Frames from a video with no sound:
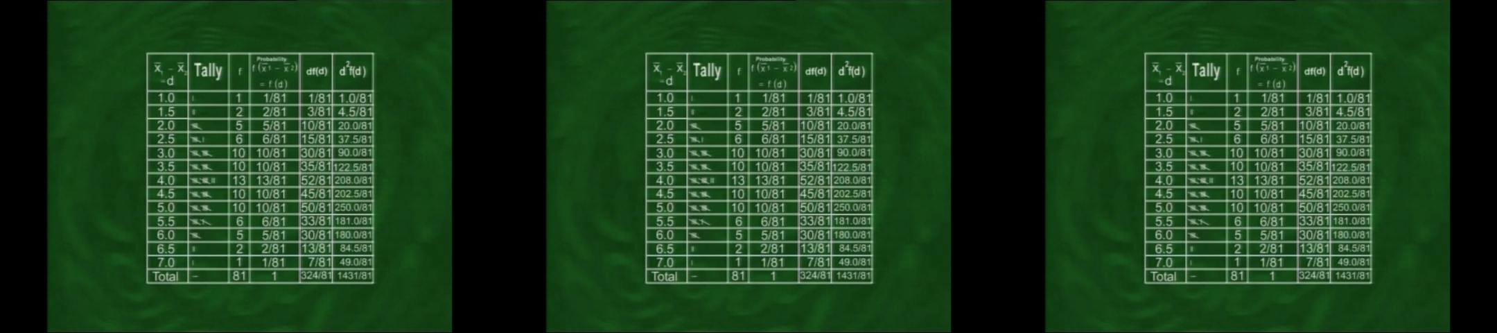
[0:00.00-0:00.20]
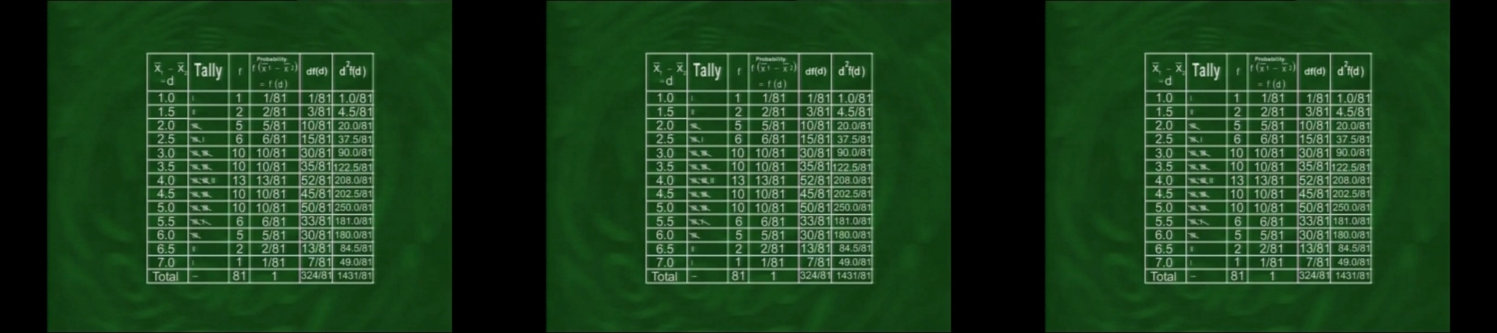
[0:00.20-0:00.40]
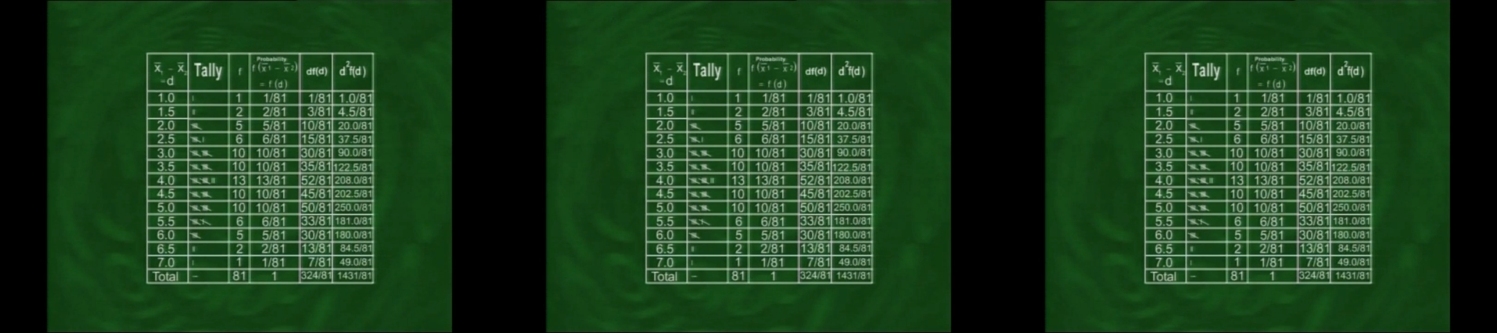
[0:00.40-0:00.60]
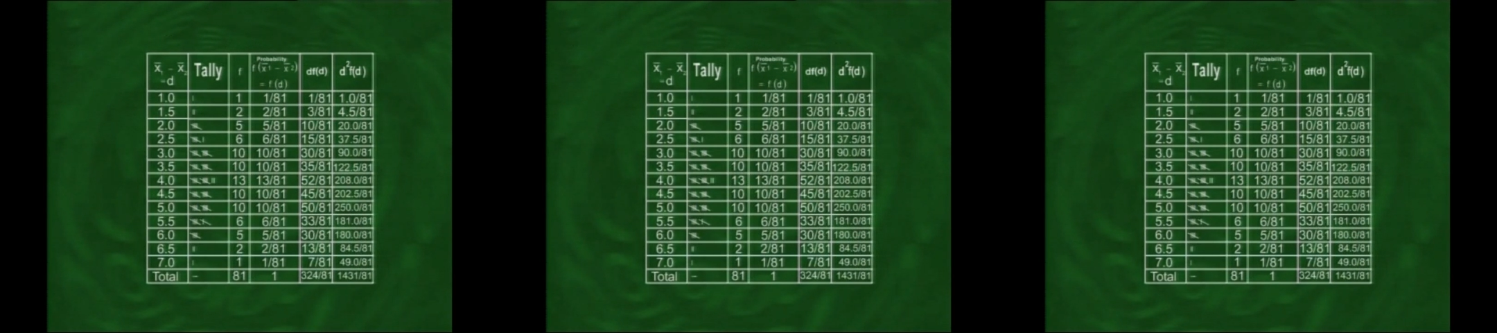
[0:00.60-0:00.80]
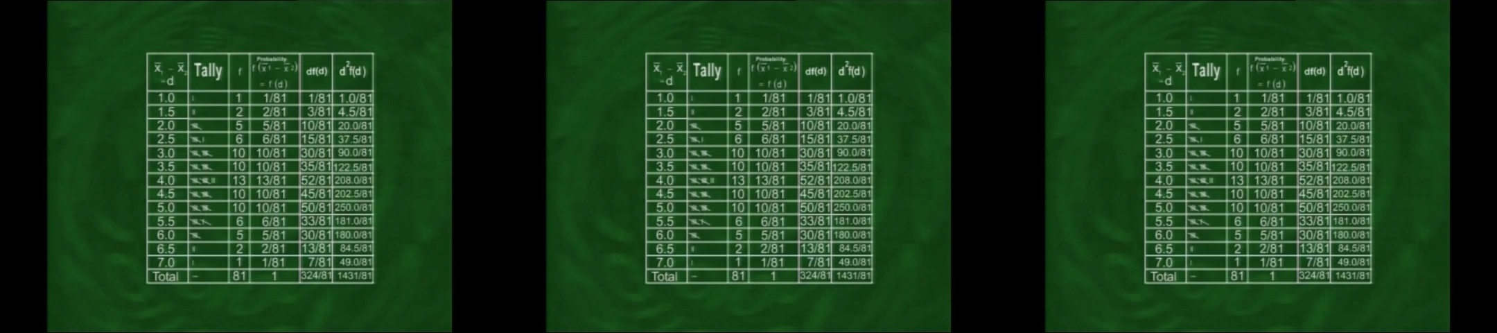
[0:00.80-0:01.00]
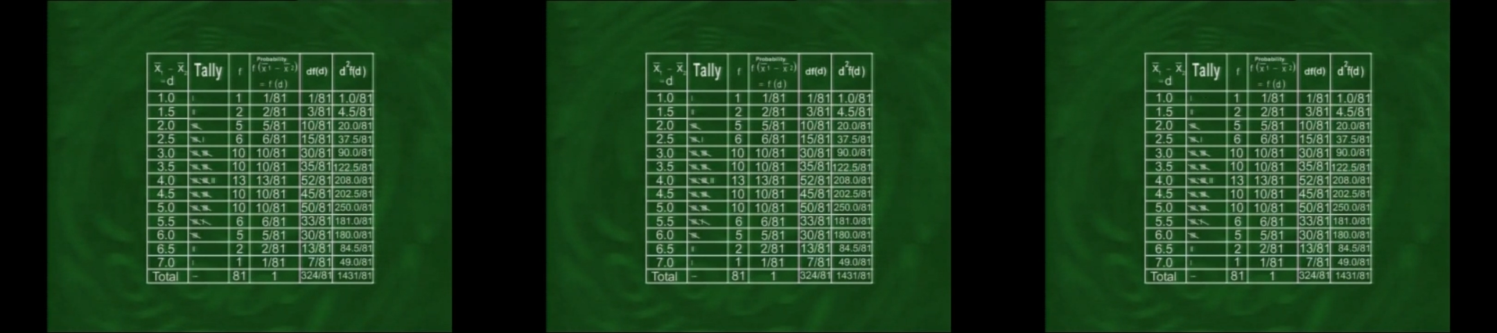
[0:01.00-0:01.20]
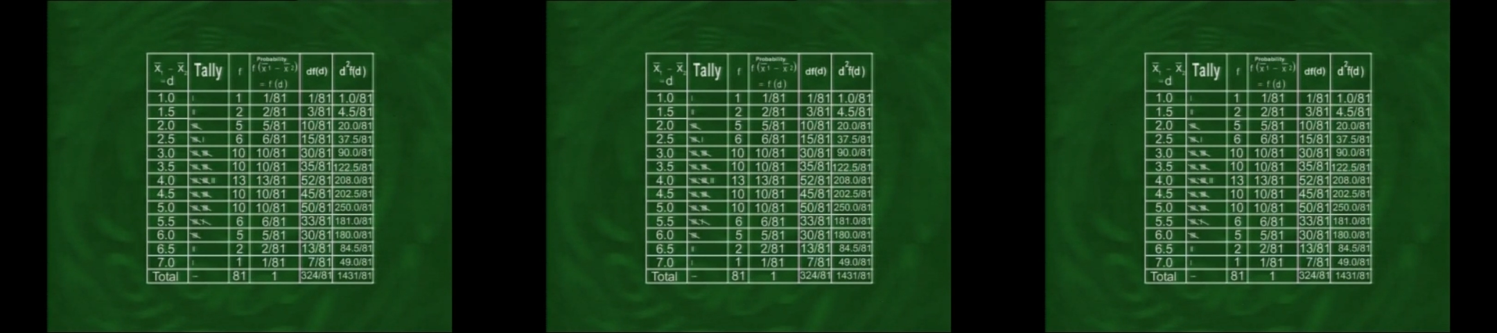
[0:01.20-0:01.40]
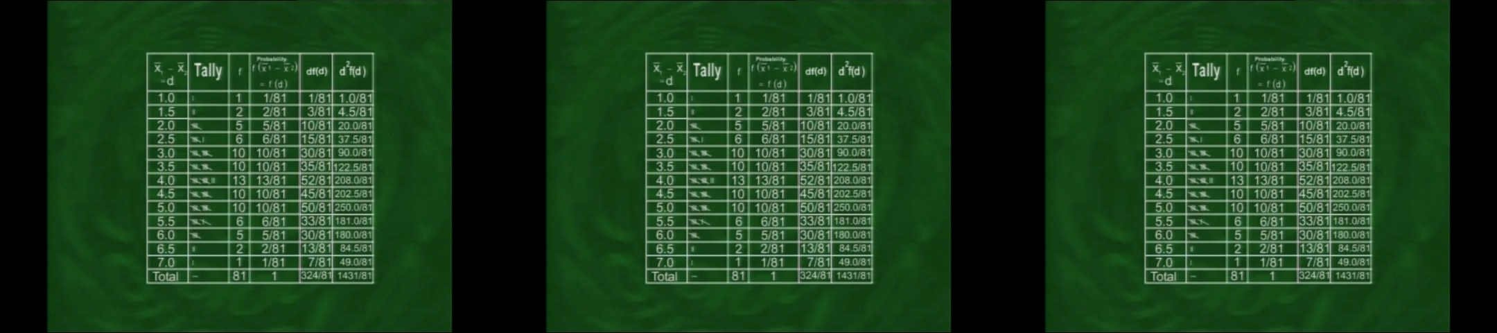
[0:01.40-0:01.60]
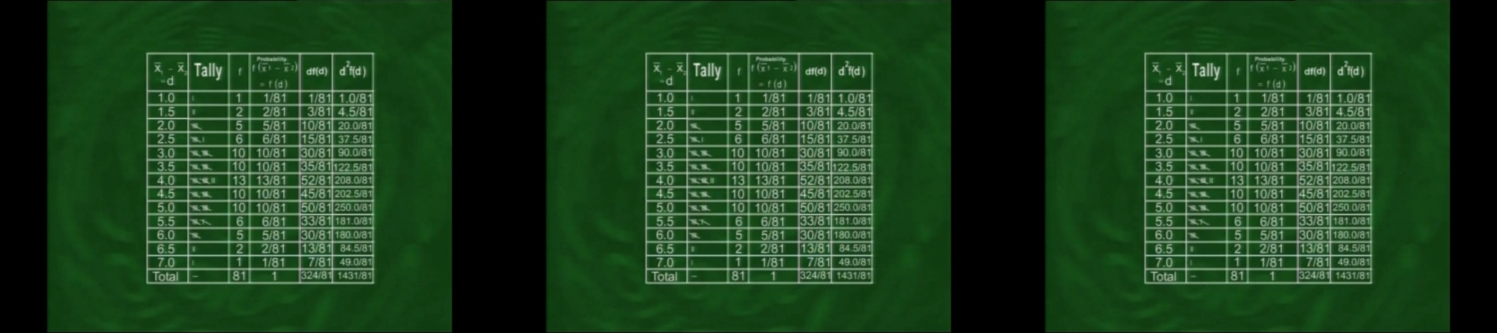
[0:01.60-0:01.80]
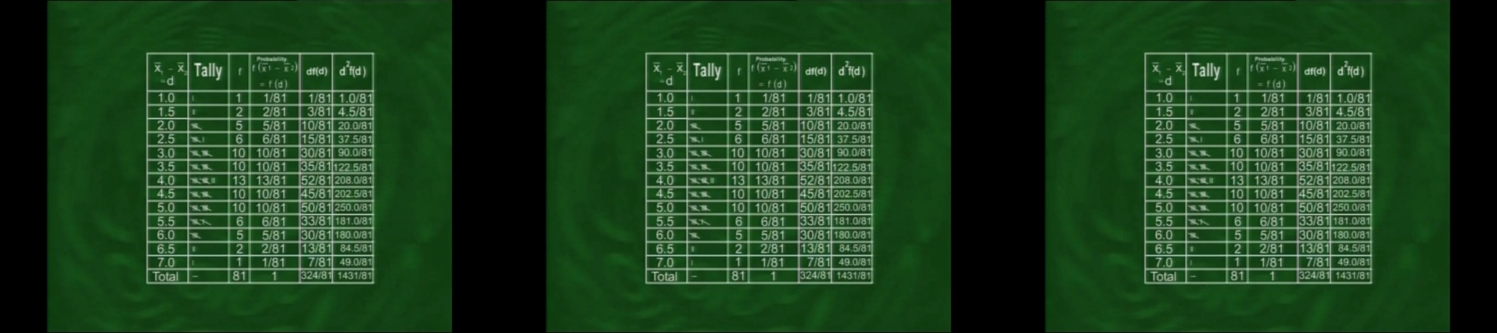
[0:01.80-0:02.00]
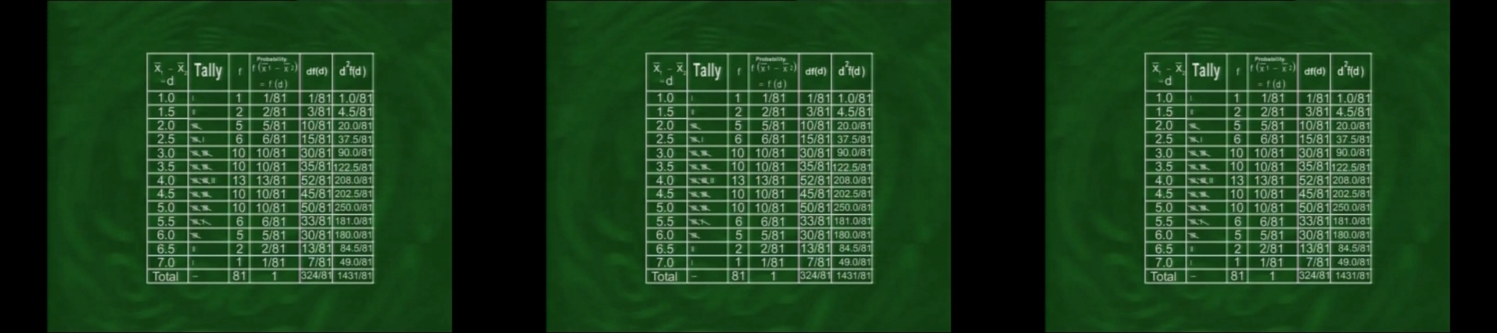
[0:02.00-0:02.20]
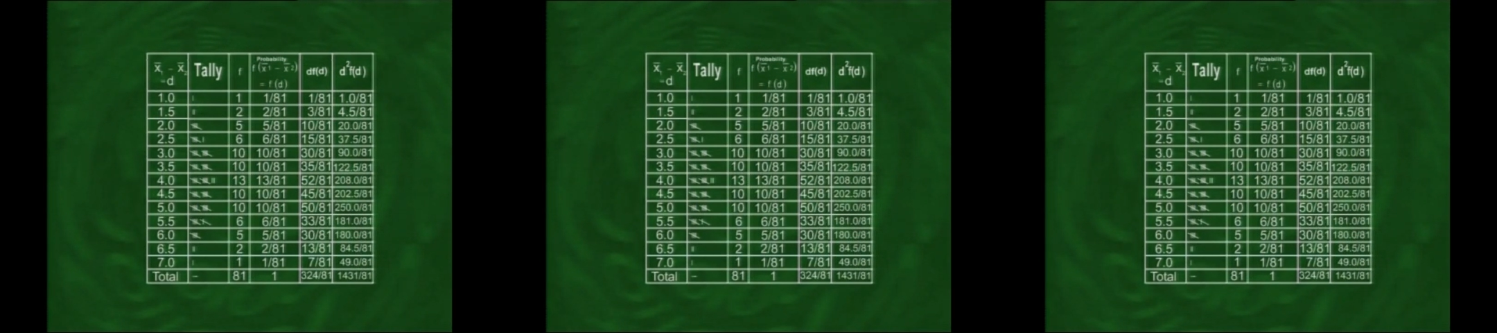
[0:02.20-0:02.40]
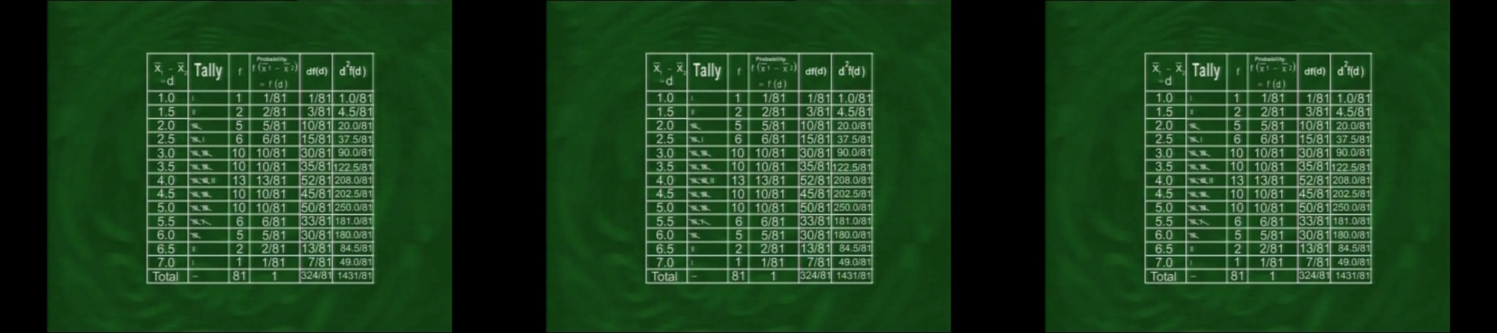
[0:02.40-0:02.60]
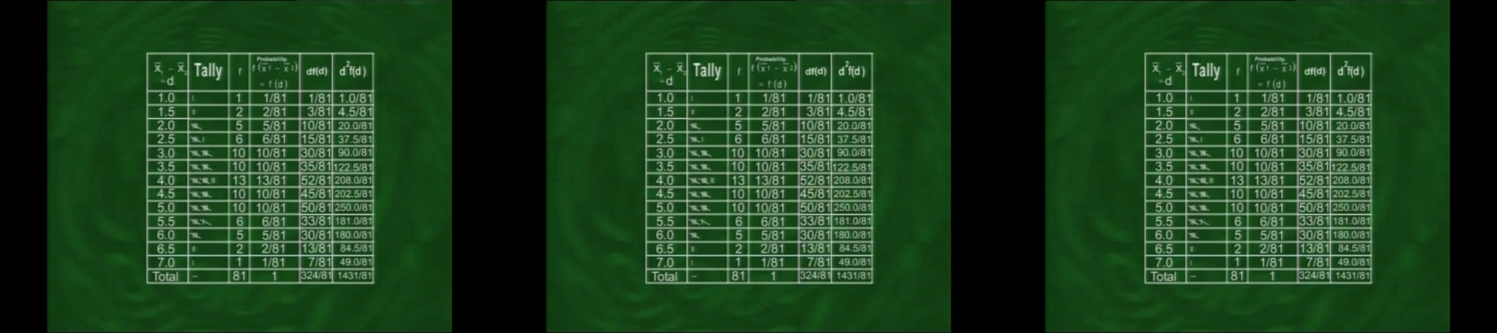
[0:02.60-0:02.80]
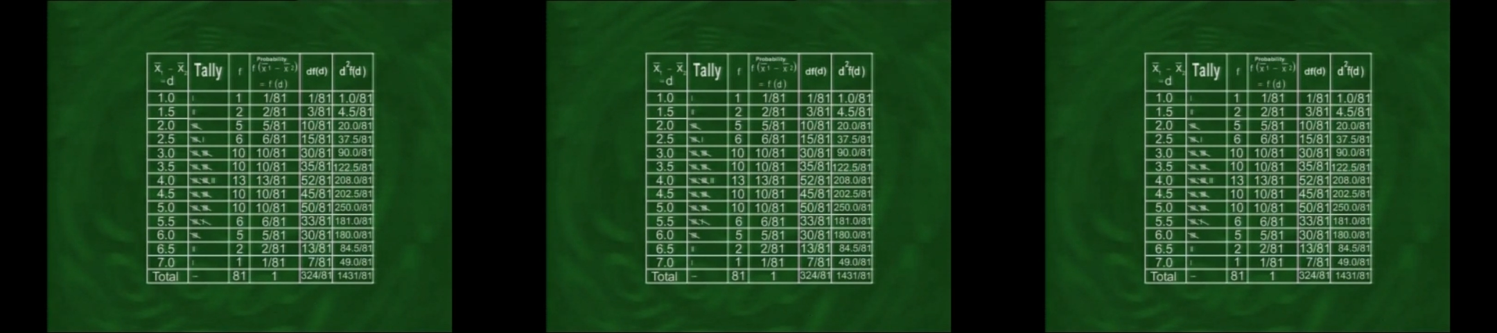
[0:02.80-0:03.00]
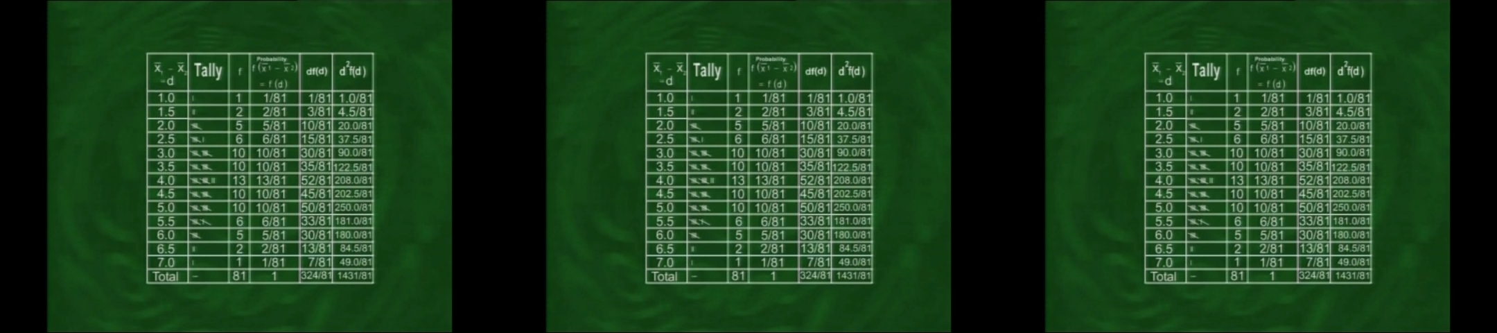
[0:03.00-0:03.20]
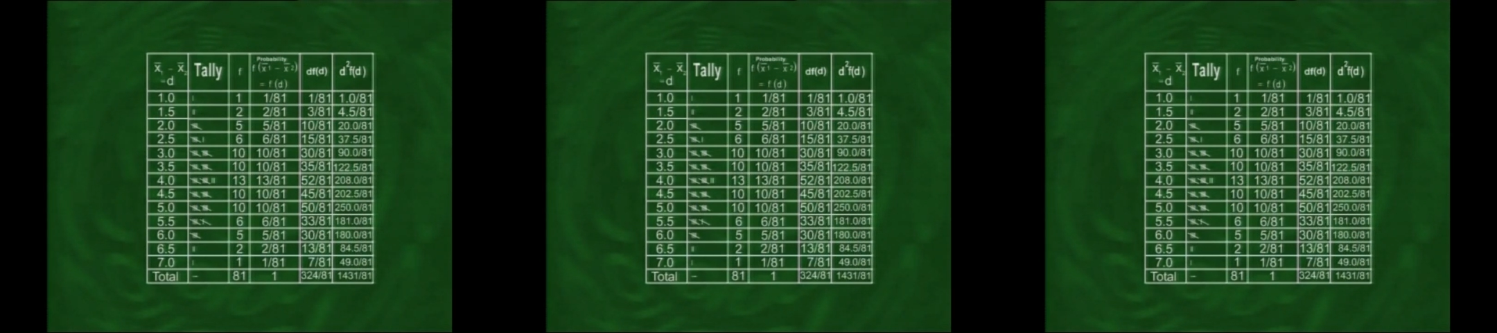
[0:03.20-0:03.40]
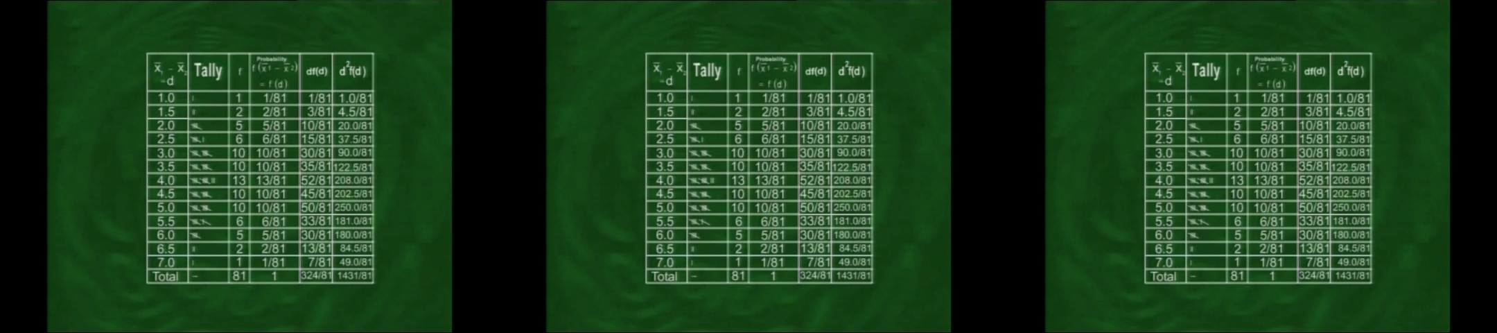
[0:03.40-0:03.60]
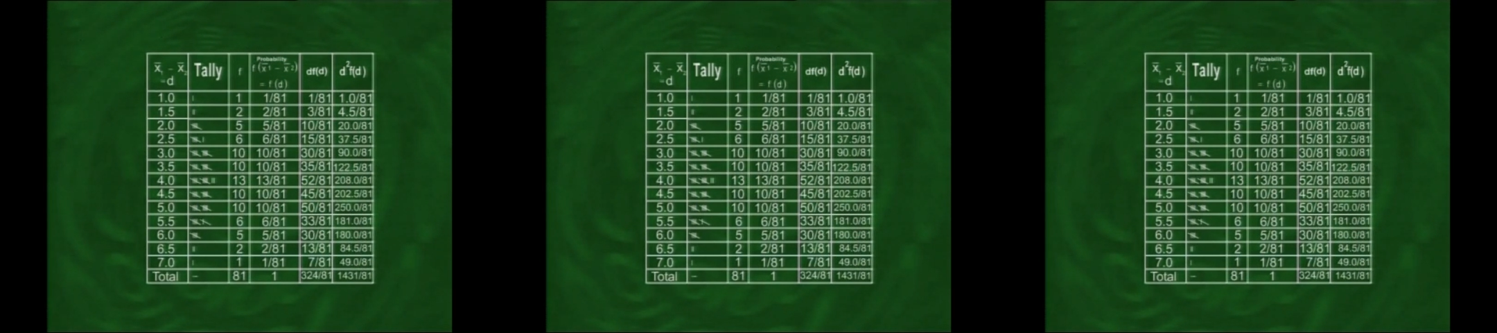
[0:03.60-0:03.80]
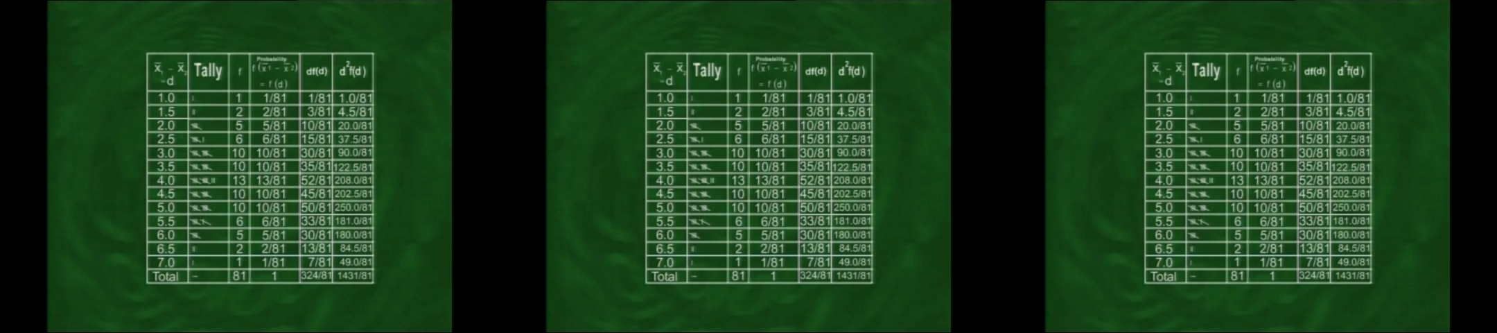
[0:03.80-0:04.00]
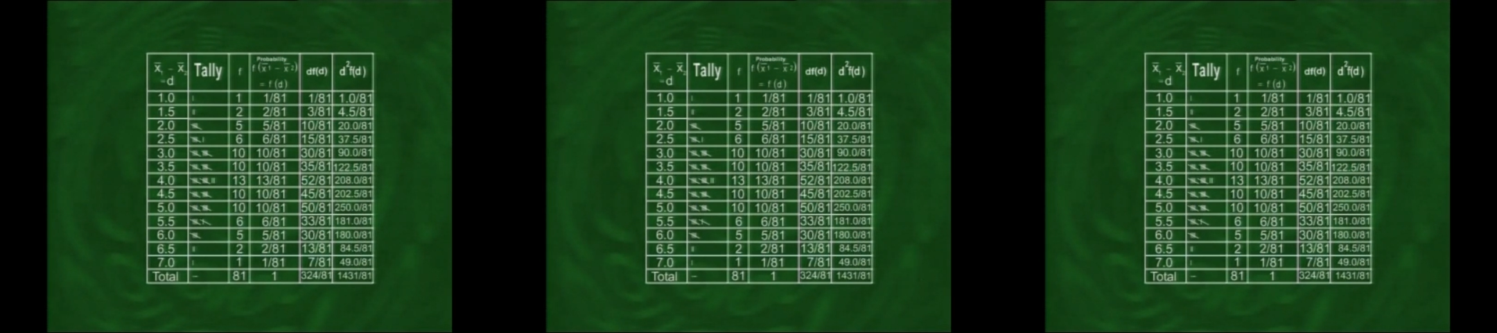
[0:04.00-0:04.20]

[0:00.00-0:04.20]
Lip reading: No face is visible, so there are no lips to read.